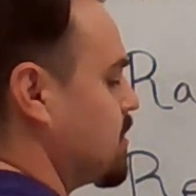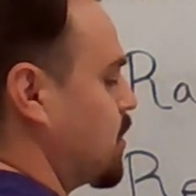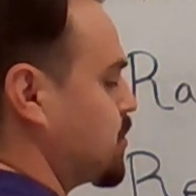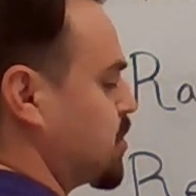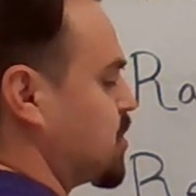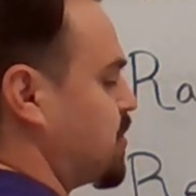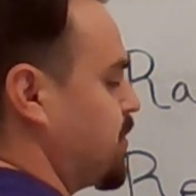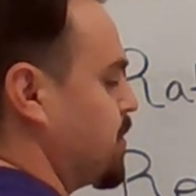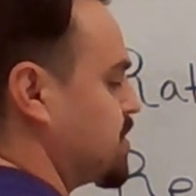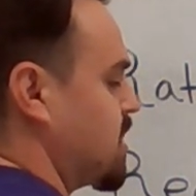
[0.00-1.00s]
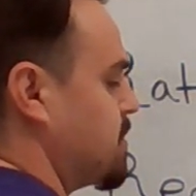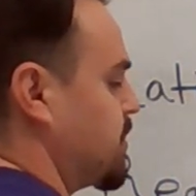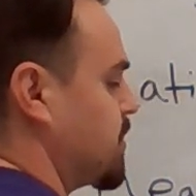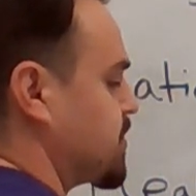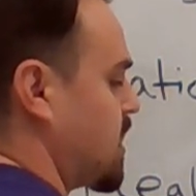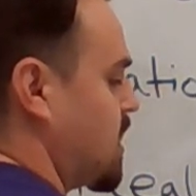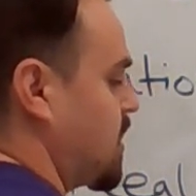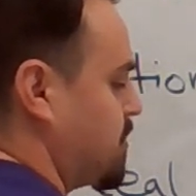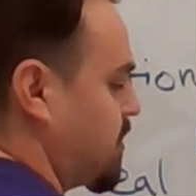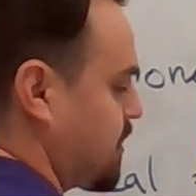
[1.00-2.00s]
Those are just a few examples,
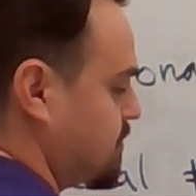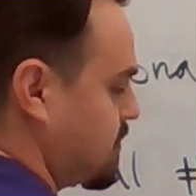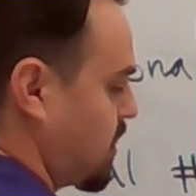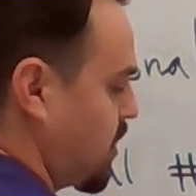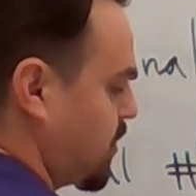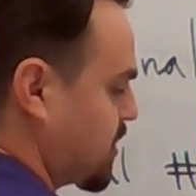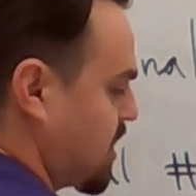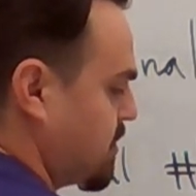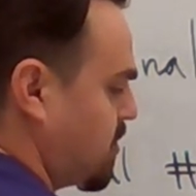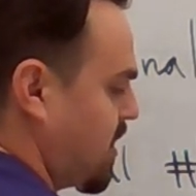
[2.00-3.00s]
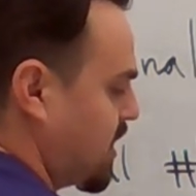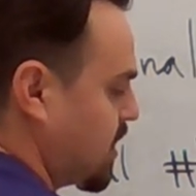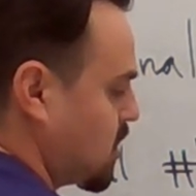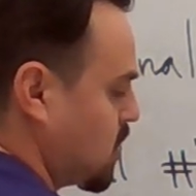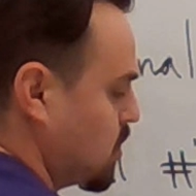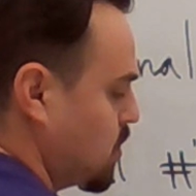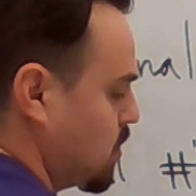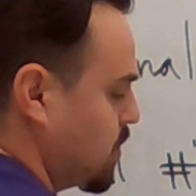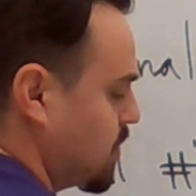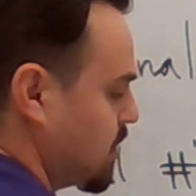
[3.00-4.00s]
but another example might
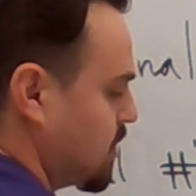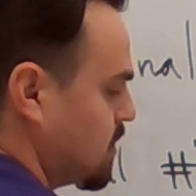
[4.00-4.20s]
include